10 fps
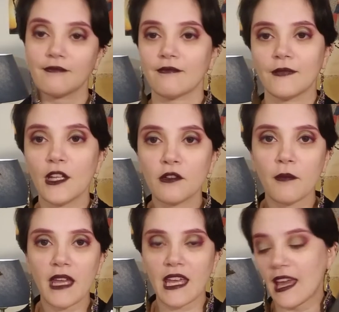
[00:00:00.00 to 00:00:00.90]
New to
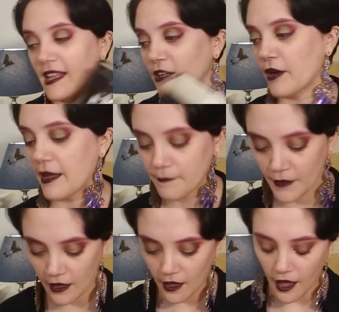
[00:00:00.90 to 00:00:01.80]
me, anyway.
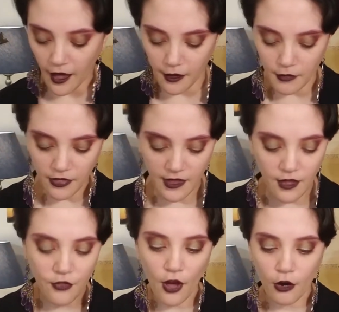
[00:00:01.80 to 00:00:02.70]
Um,
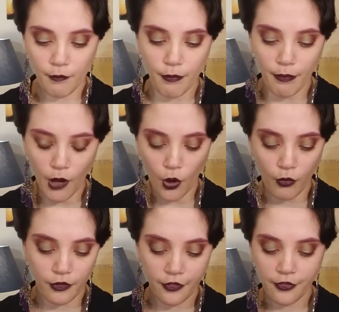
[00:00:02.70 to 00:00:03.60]
these are
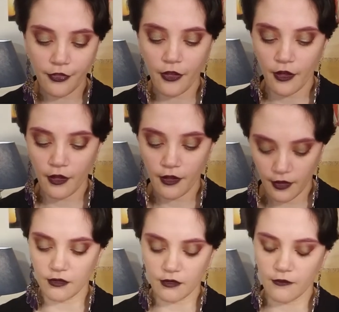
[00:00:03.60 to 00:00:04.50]
both
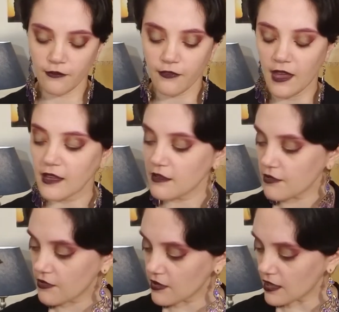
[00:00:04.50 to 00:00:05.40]

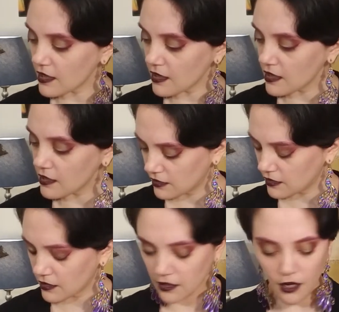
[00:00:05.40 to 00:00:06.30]
fantasy?
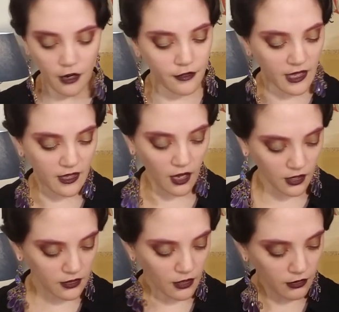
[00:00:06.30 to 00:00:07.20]
Are they young
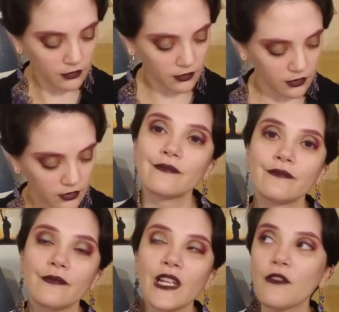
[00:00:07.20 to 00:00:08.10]
adult?
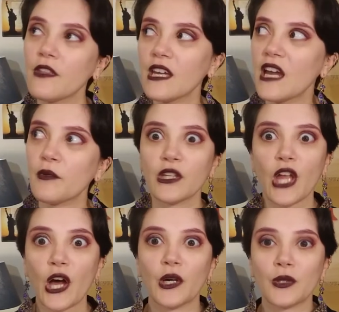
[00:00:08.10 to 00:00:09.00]
You think I would
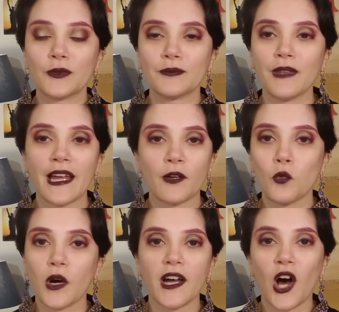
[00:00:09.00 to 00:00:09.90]
know like
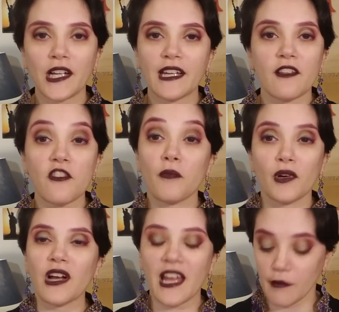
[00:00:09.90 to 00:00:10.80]
what audience
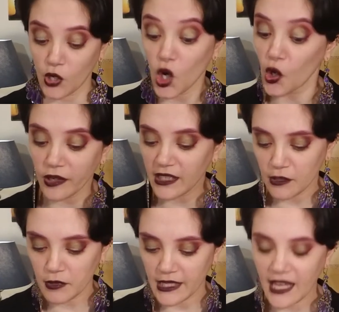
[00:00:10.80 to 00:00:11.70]
book I am currently
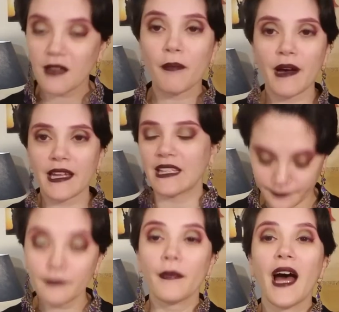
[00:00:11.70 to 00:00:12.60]
reading, but
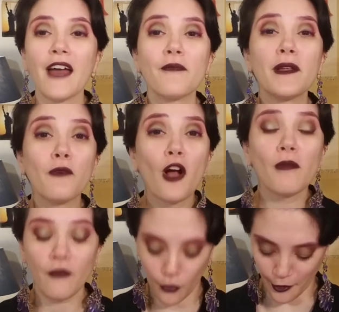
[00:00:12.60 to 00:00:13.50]
but I've been wrong
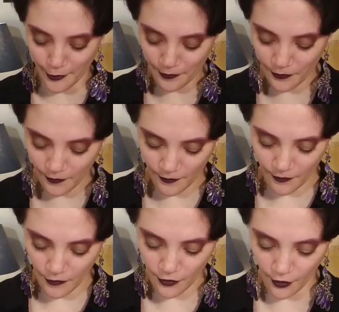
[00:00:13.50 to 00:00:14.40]
before.
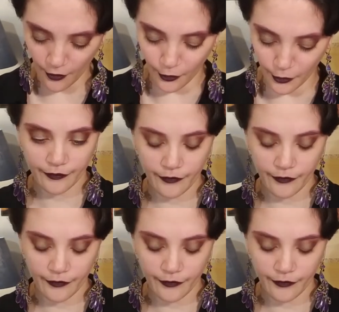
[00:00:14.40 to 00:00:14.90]
So